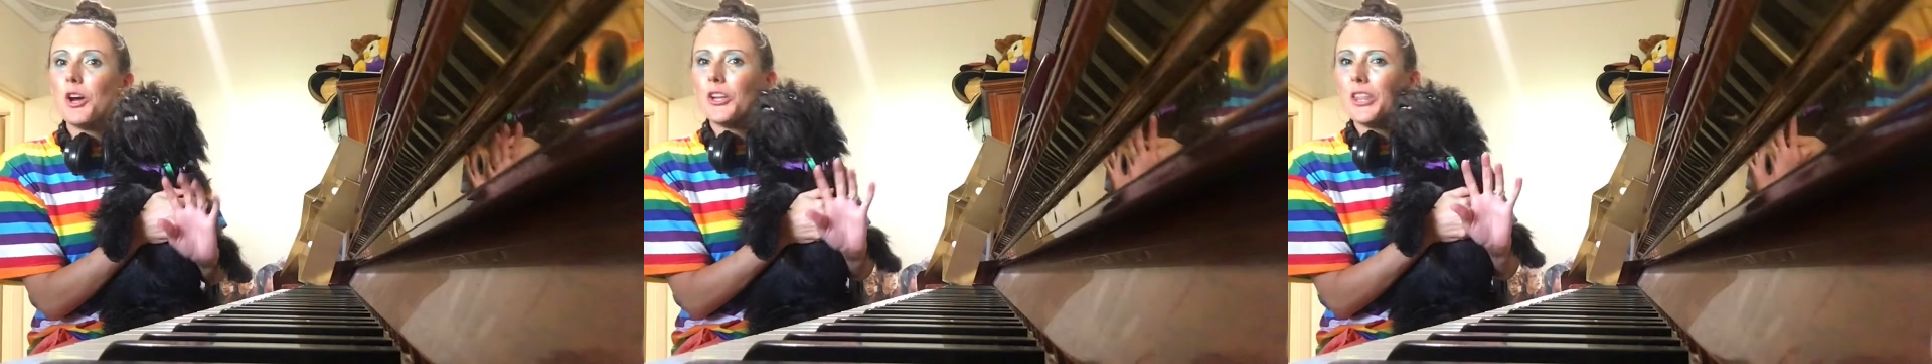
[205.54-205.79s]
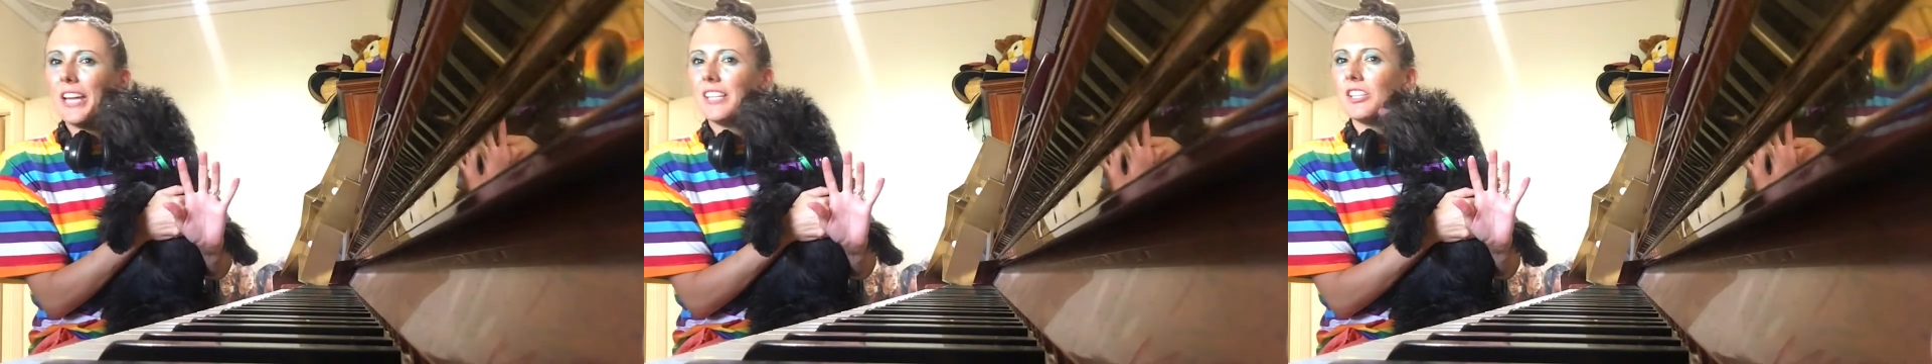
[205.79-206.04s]

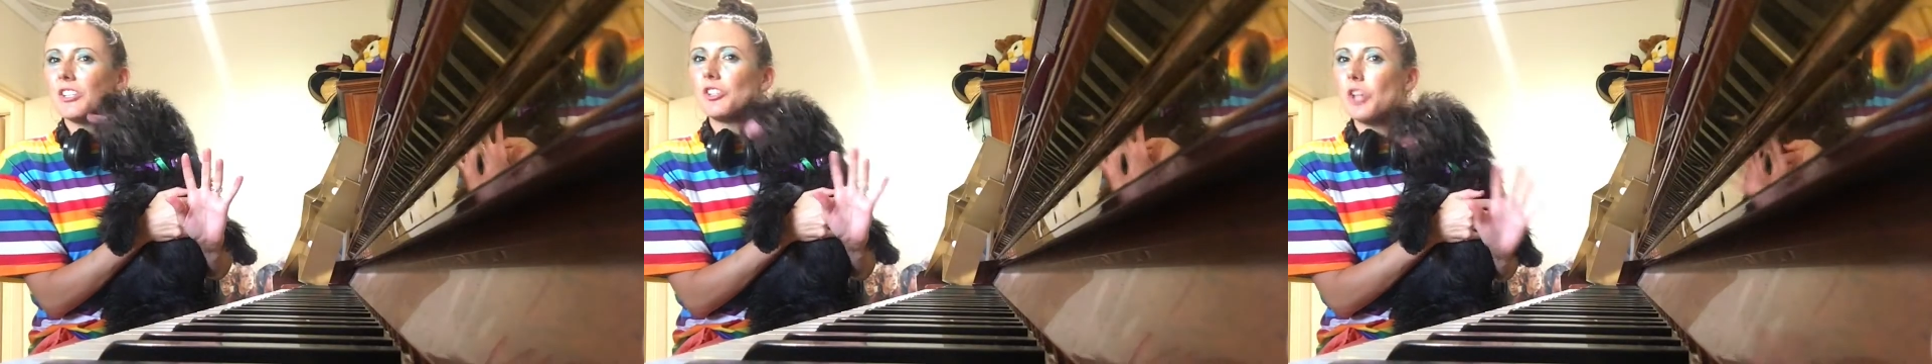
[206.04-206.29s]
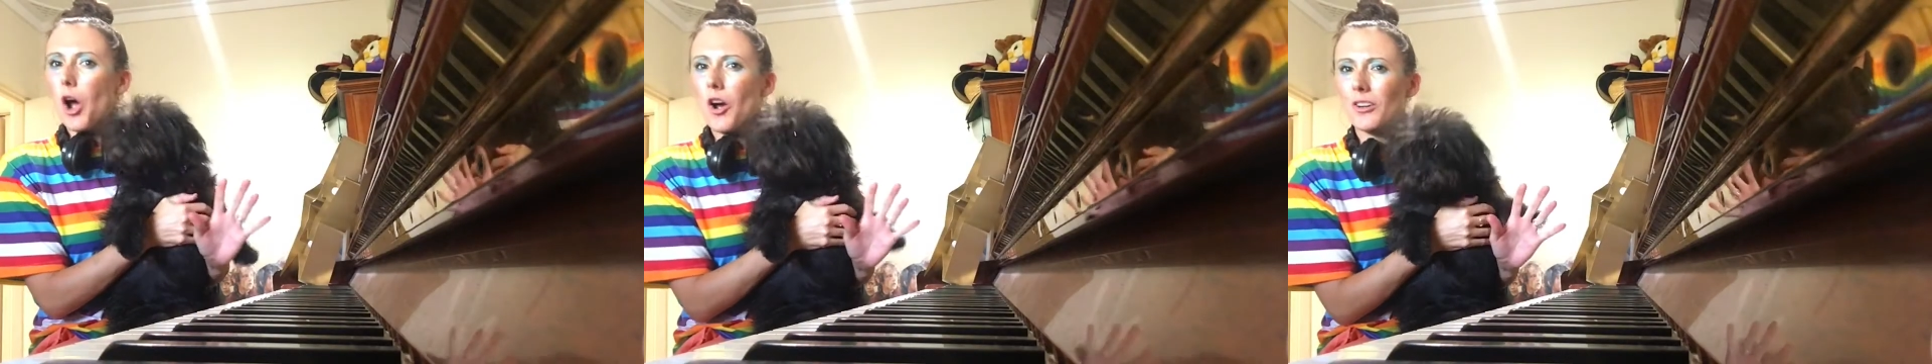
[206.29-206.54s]
know that
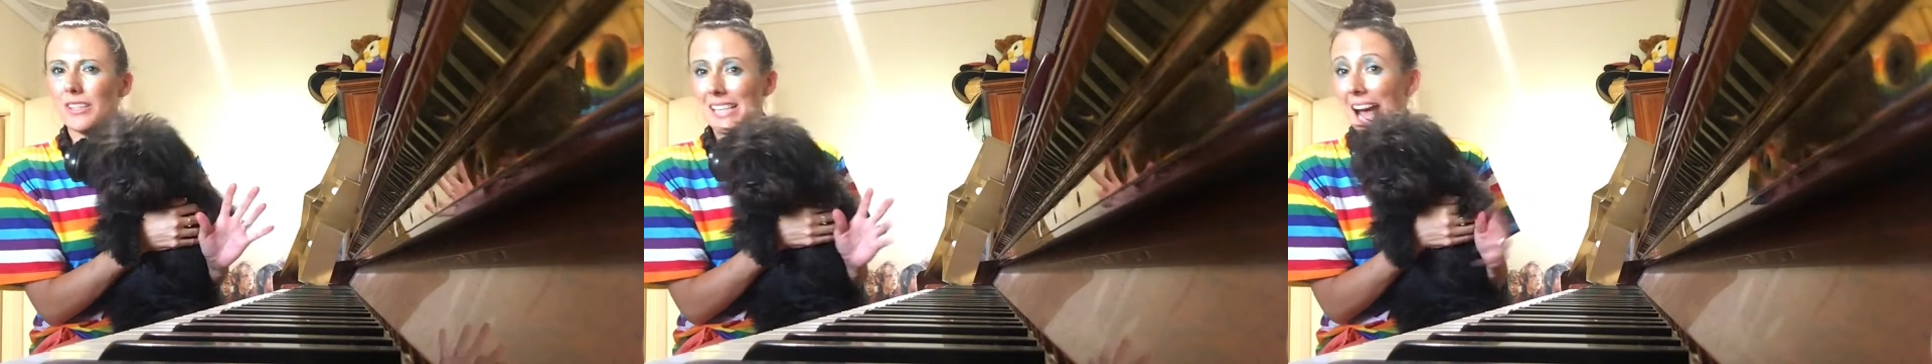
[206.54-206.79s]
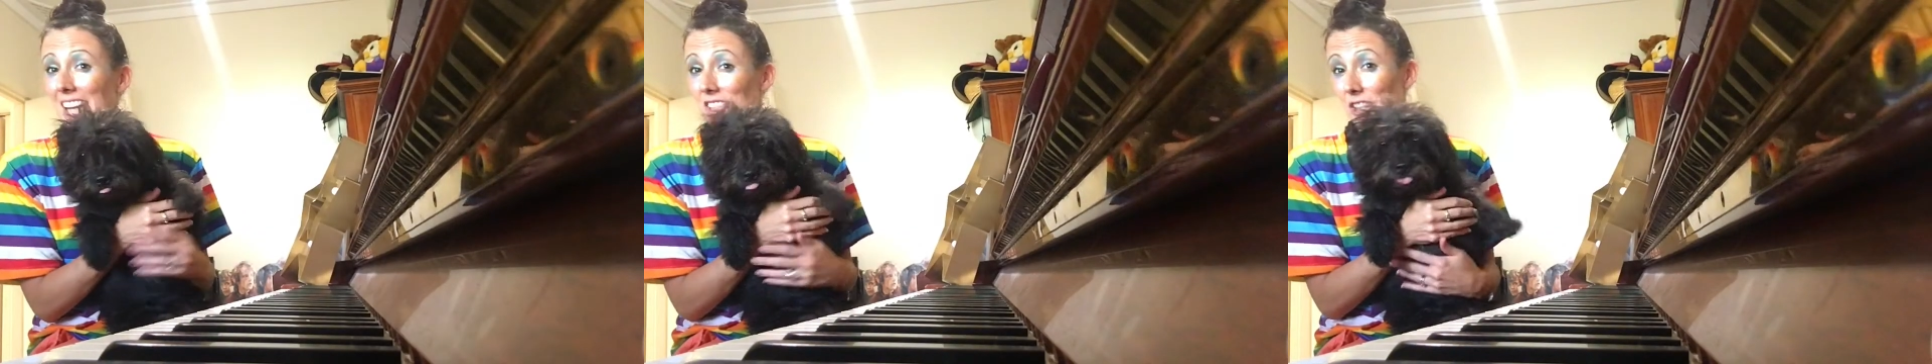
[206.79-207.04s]
dogs
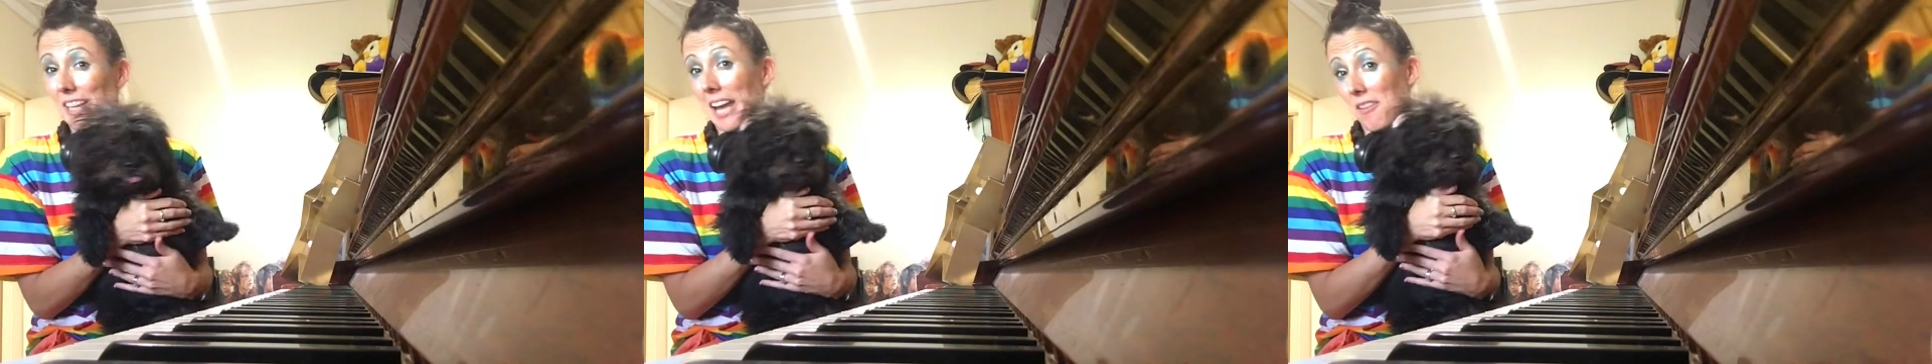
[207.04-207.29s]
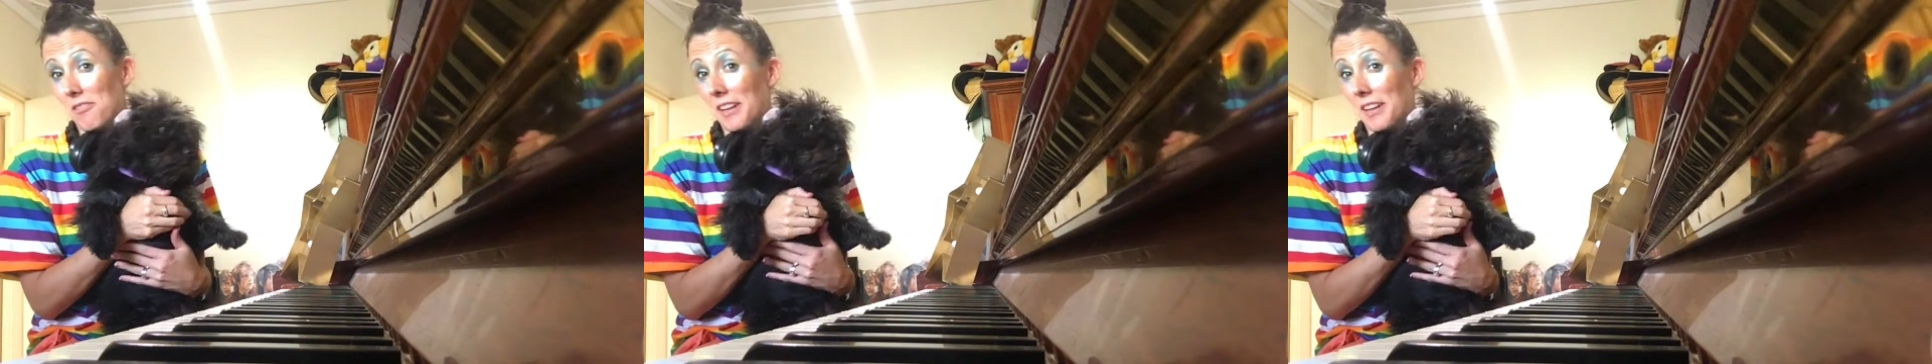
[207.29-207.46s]
actually get